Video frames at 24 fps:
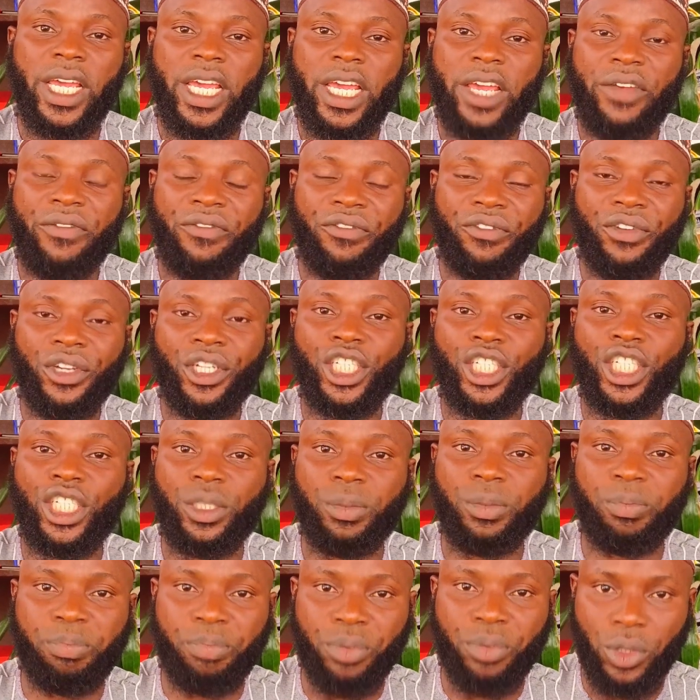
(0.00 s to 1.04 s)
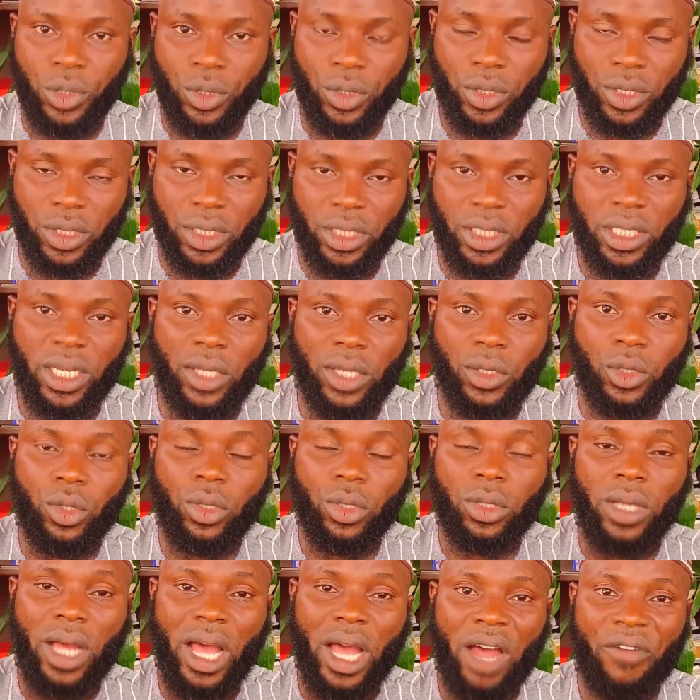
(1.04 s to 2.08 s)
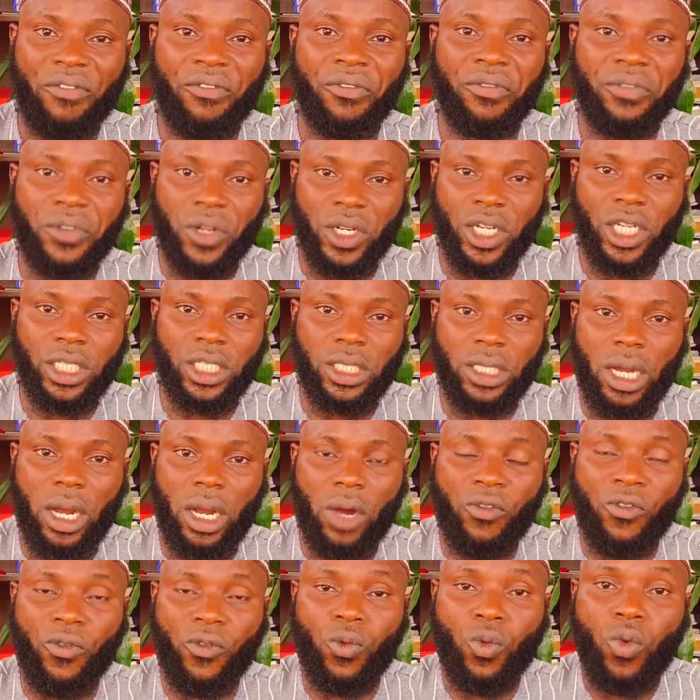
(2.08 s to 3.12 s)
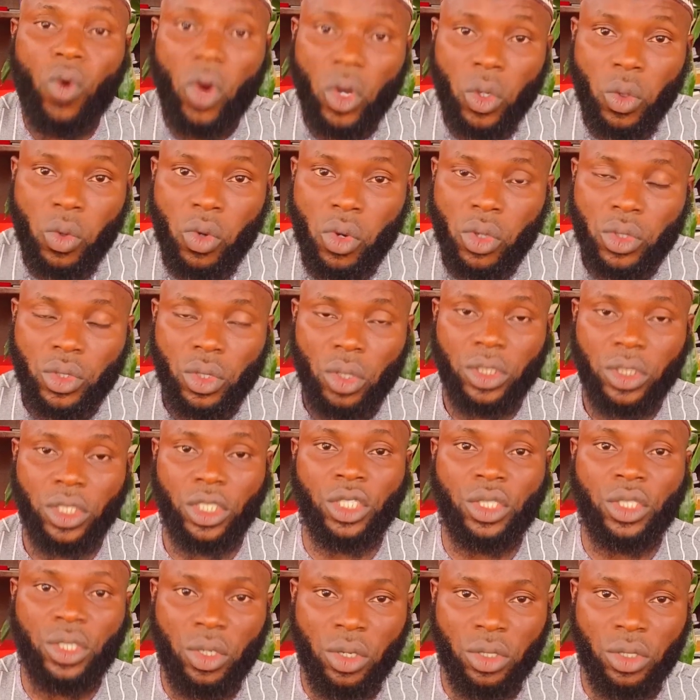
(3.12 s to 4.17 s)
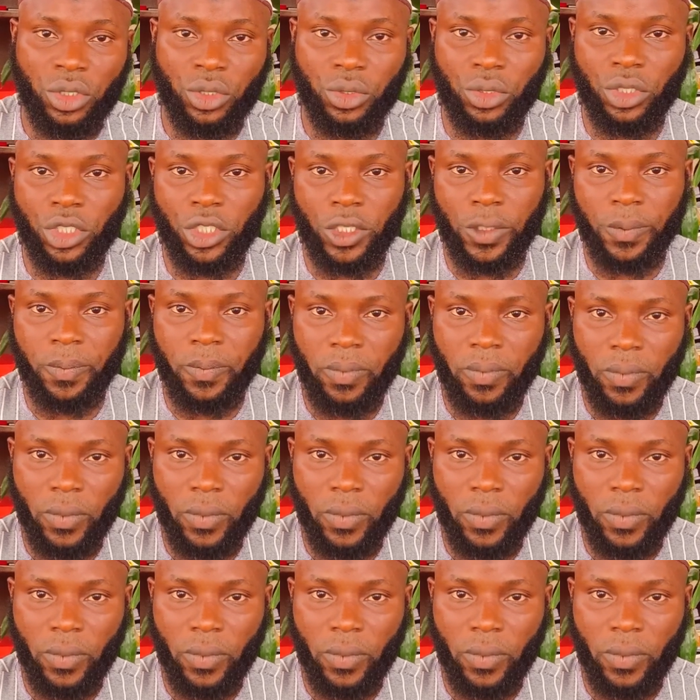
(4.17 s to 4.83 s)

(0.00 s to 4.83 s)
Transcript: a finished product that you don't have knowledge of what goes on in the construction.